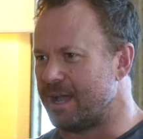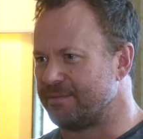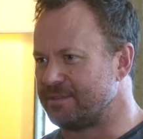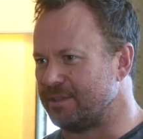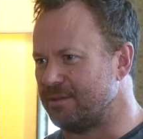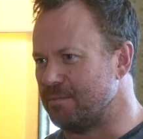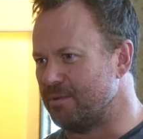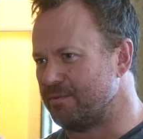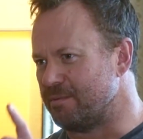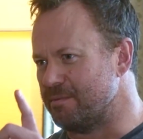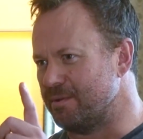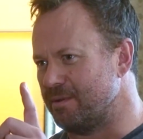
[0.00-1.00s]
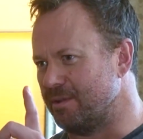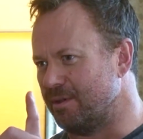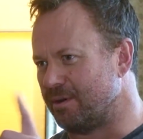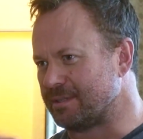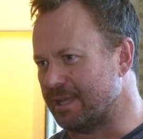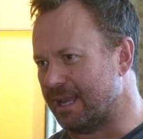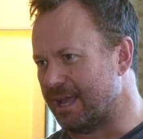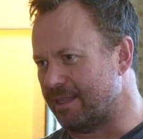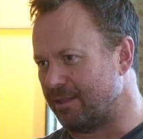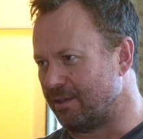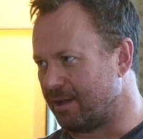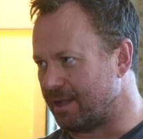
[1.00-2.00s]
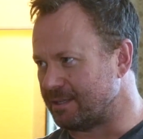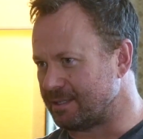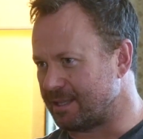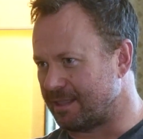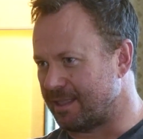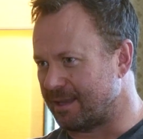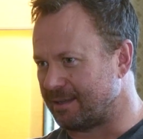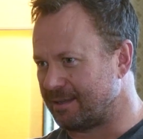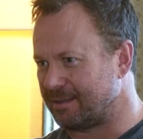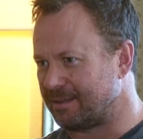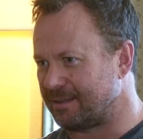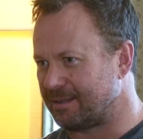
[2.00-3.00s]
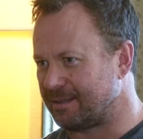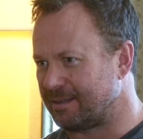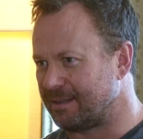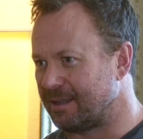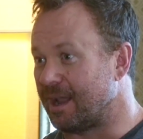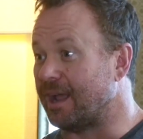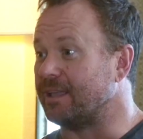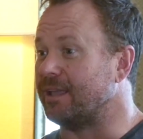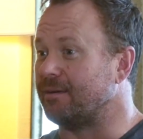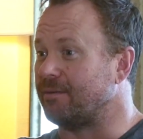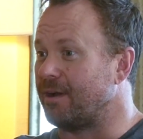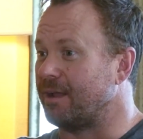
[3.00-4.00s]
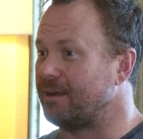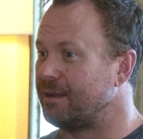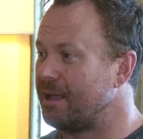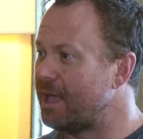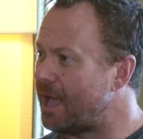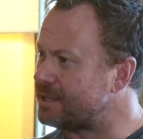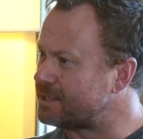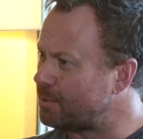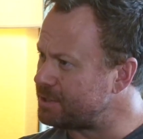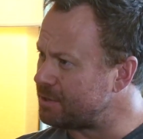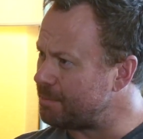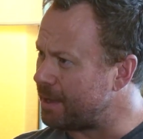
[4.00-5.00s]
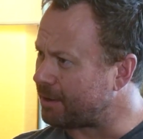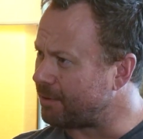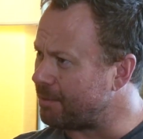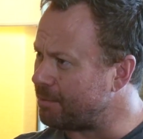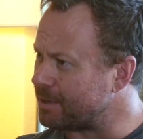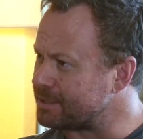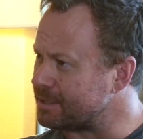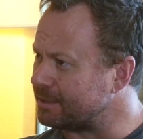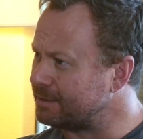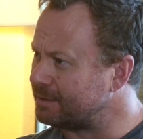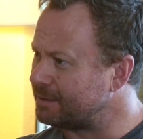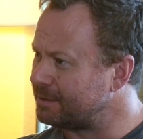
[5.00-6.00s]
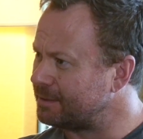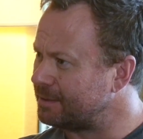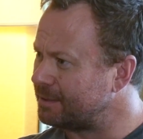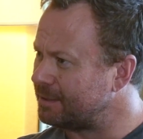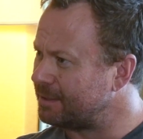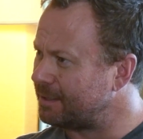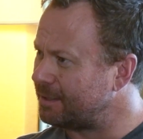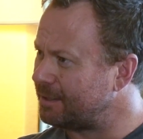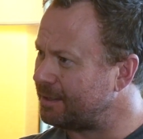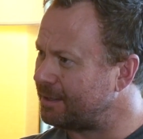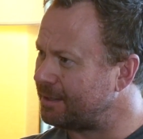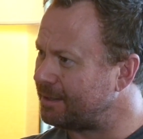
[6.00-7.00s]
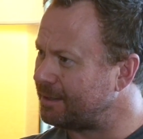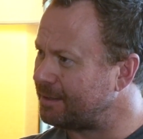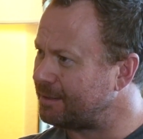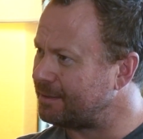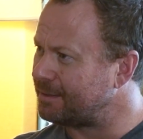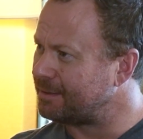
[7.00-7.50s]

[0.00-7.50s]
it after you moved from New York to LA that you guys had that a year, right? And so what's your background, Preston? Yeah, for me, mine is a lot